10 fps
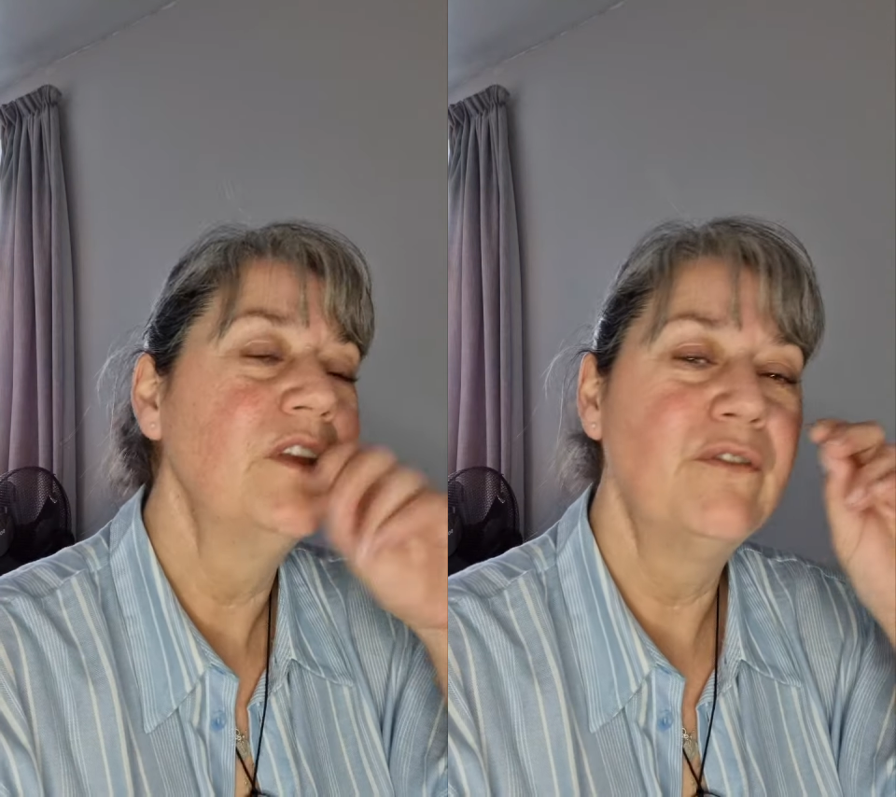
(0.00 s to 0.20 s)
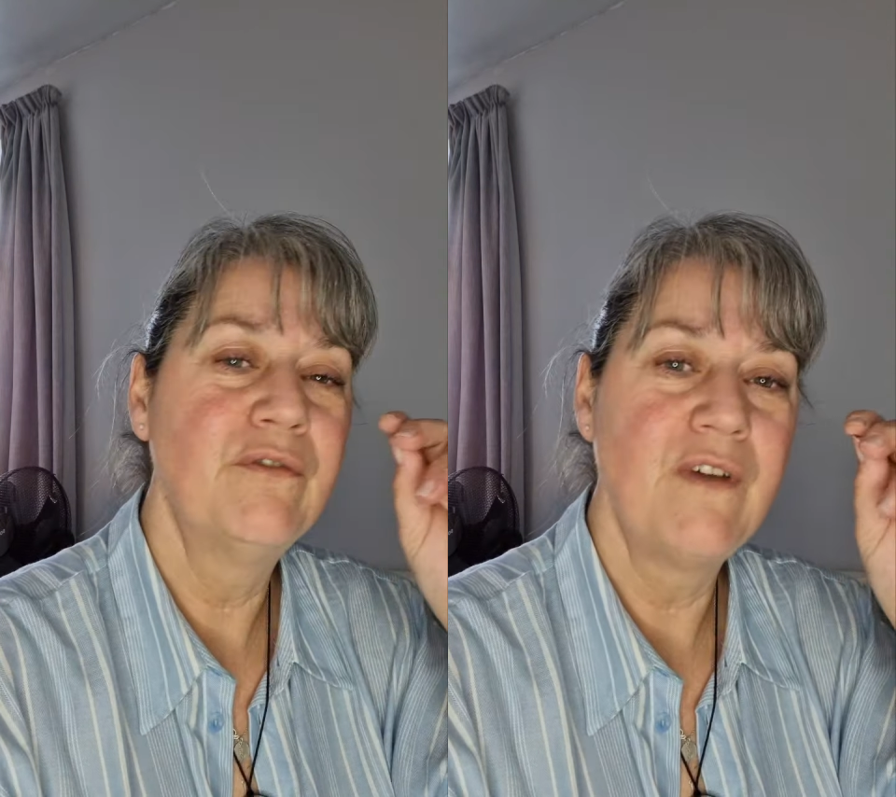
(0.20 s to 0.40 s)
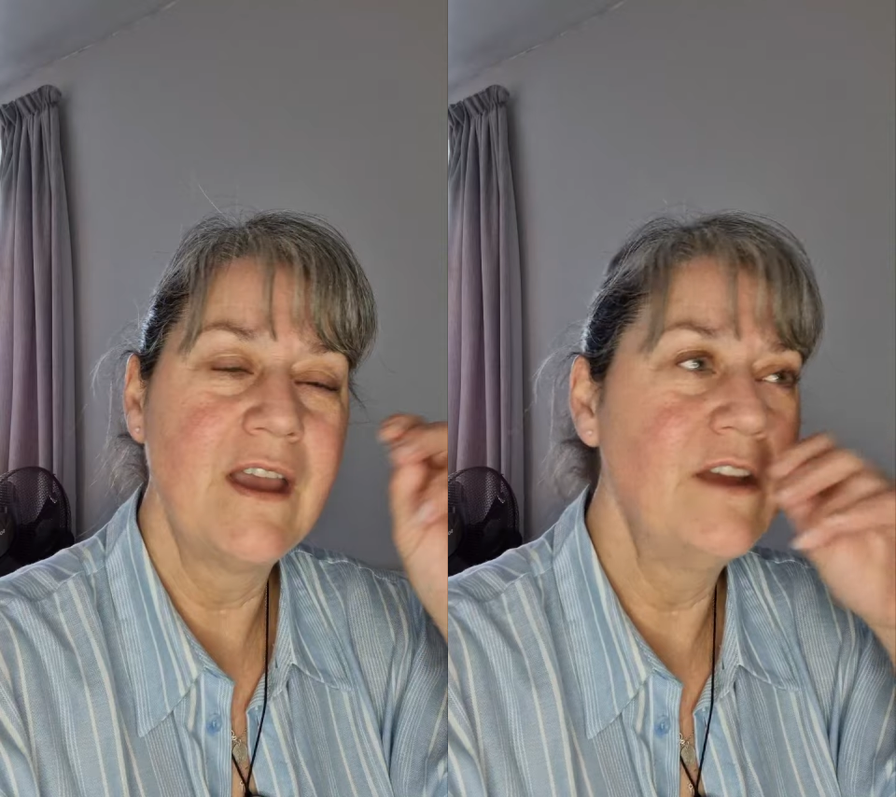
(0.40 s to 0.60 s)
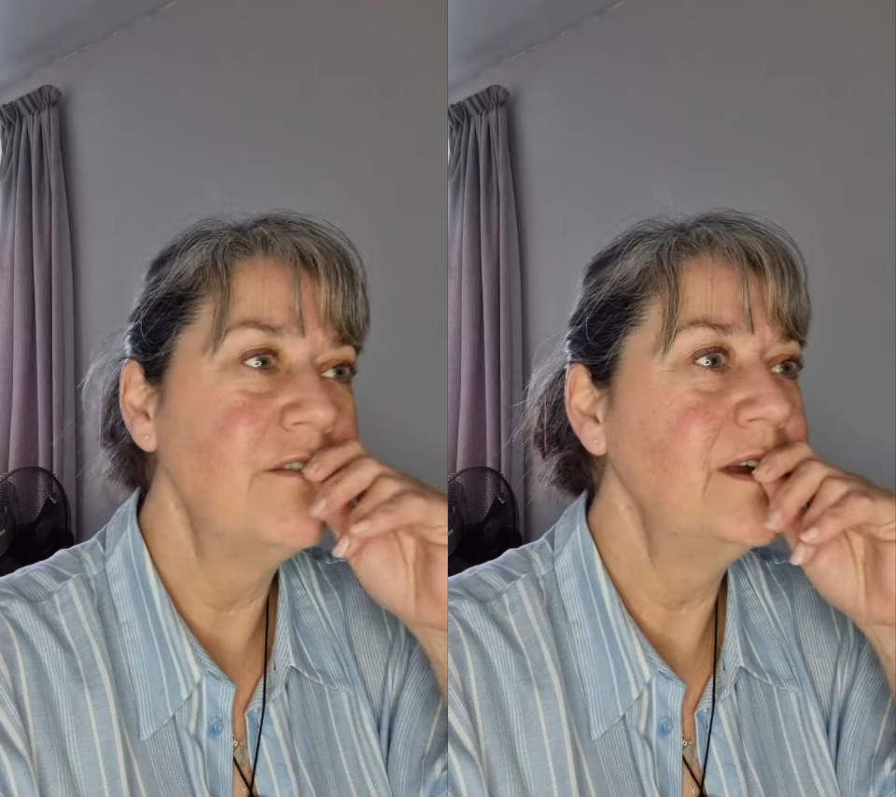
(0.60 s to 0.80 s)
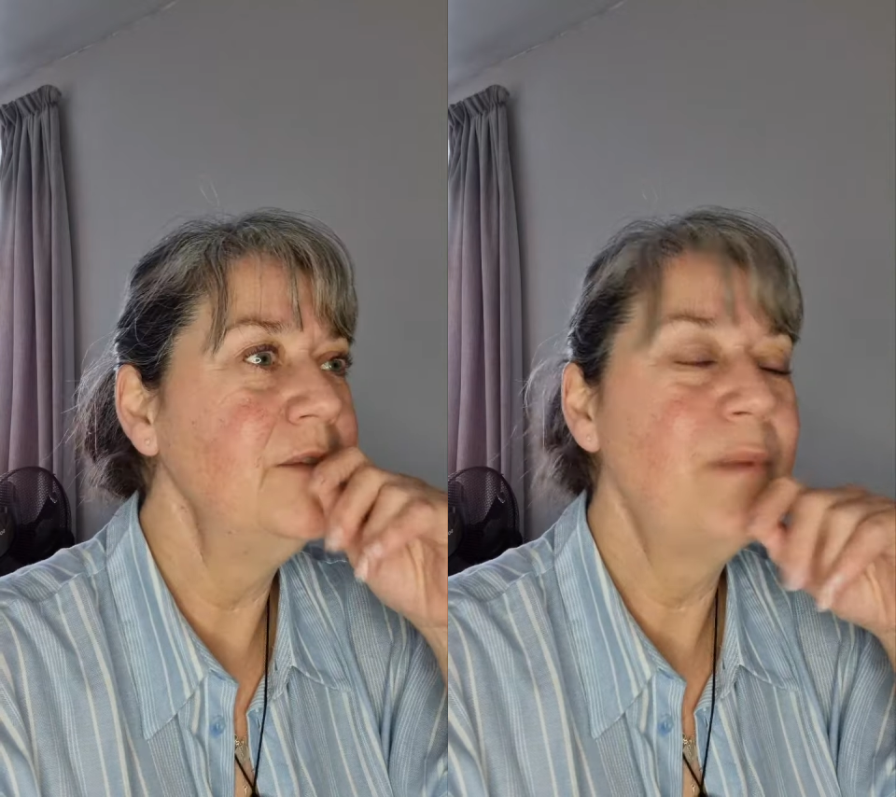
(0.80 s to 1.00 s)

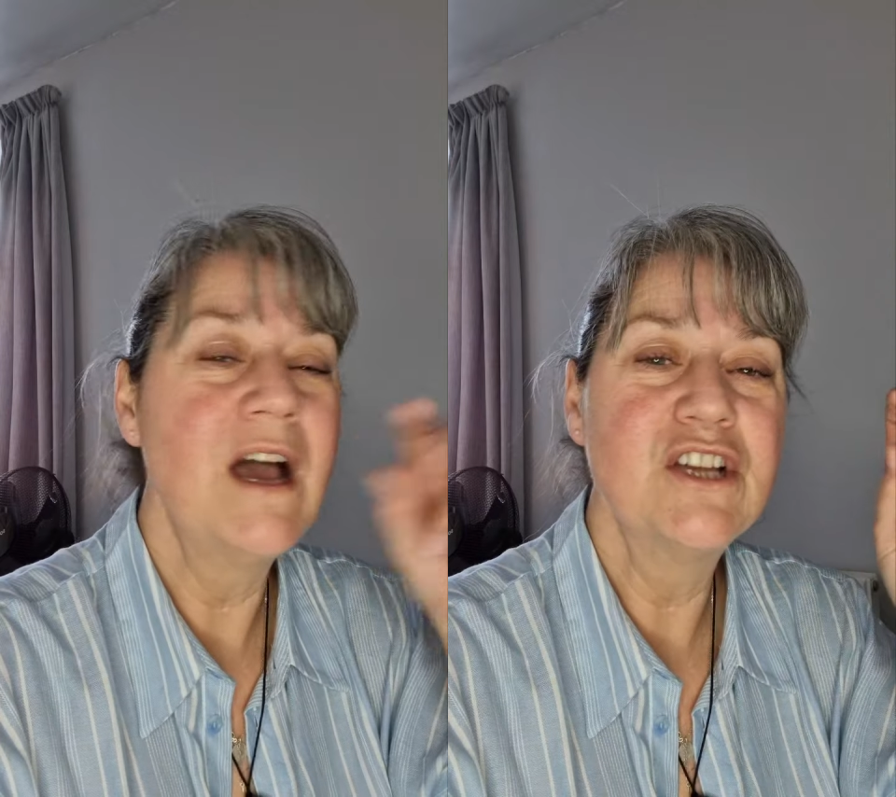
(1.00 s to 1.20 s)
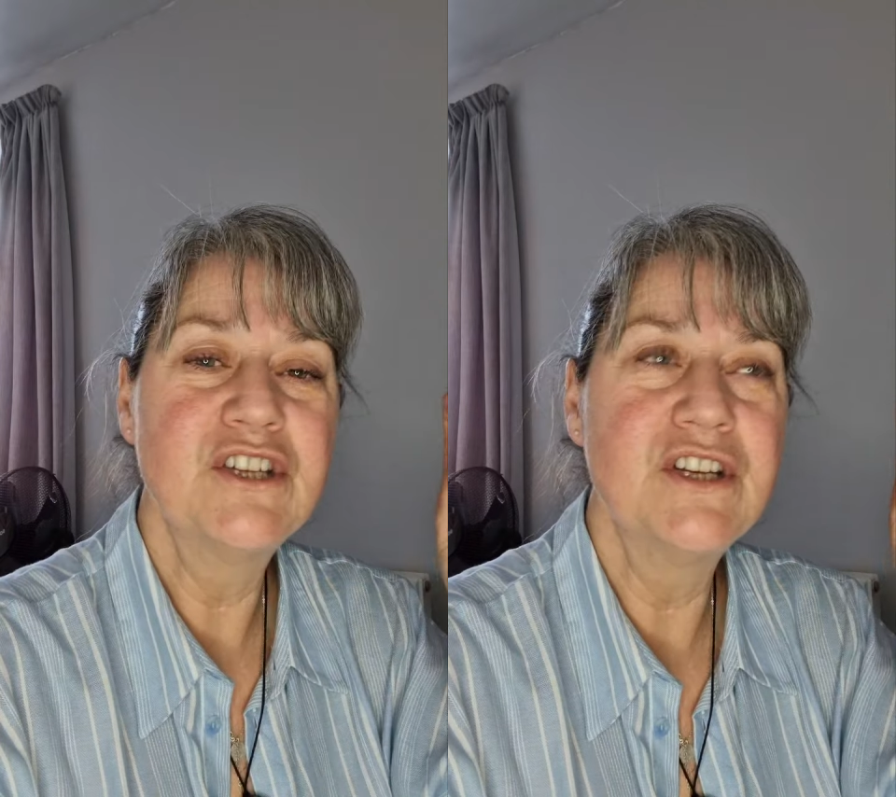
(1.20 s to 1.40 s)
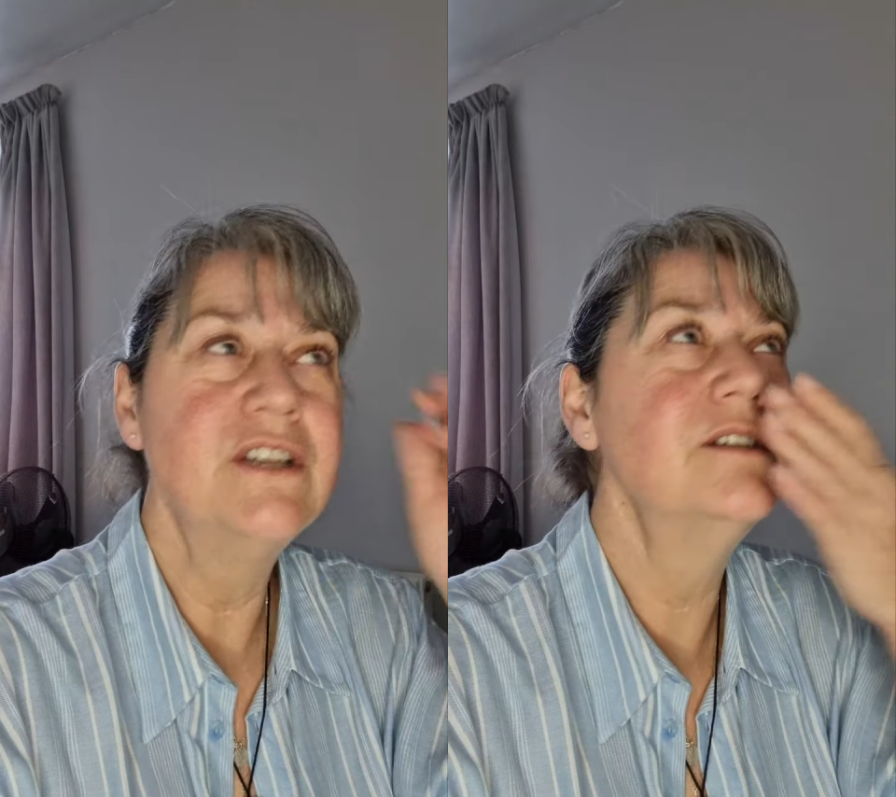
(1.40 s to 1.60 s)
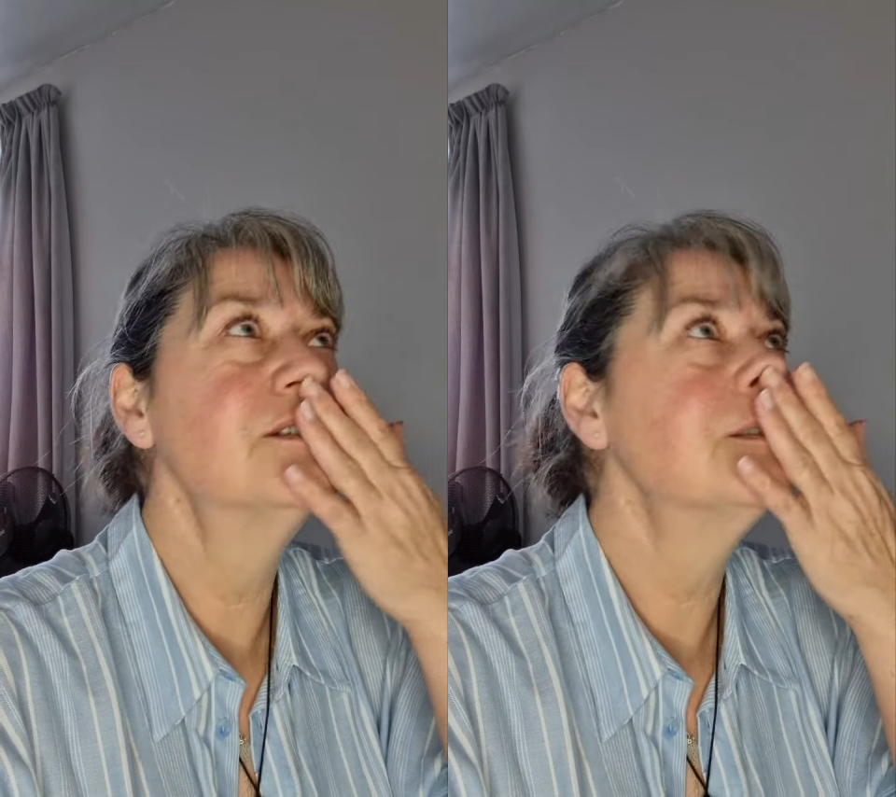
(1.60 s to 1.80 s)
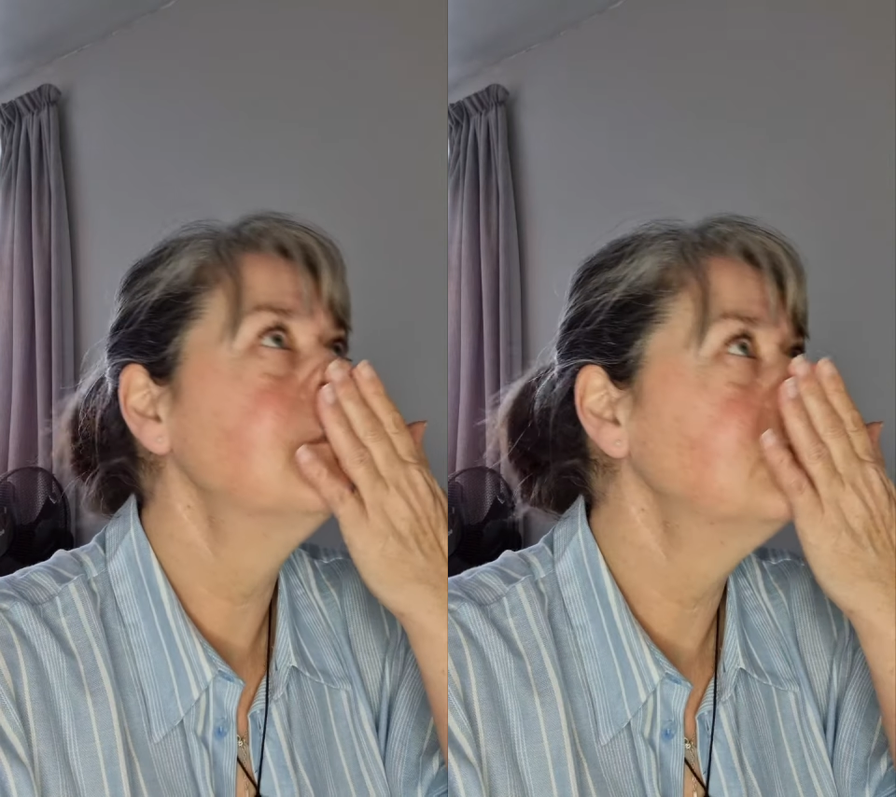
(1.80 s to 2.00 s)
fiery,
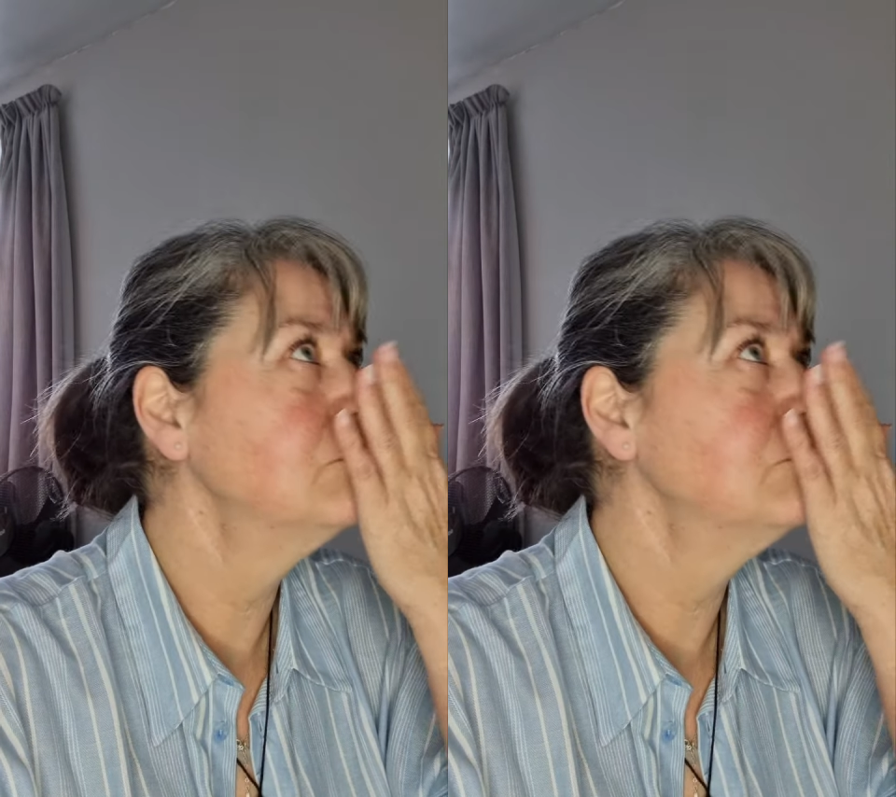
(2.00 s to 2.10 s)
passionate